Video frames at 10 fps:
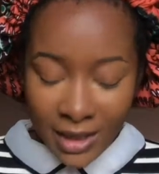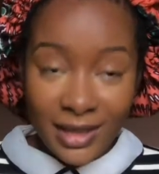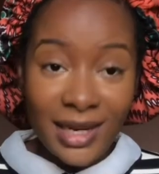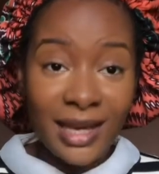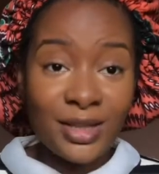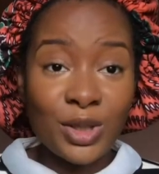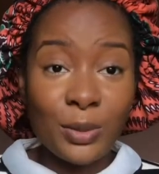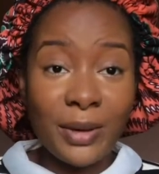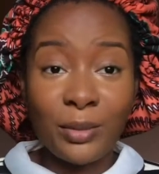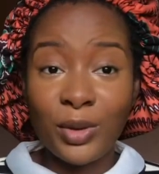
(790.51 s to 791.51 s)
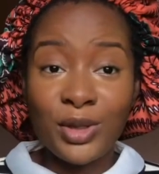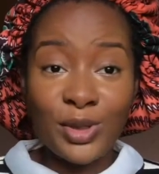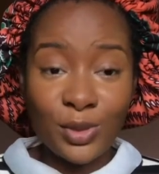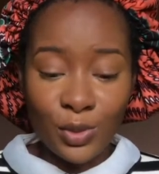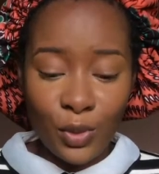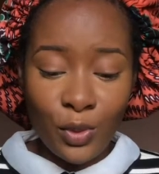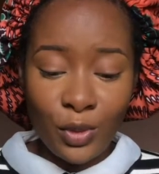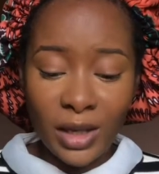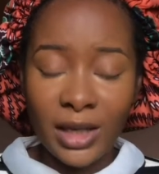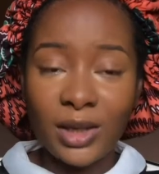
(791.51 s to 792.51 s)
Next up, I'm going to
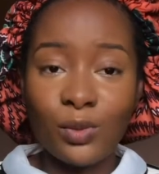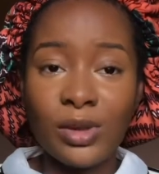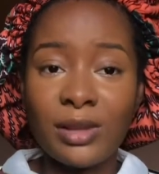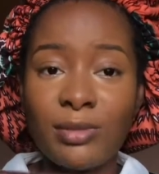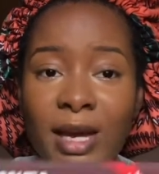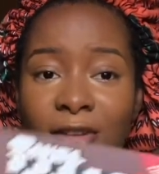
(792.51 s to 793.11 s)
go in with my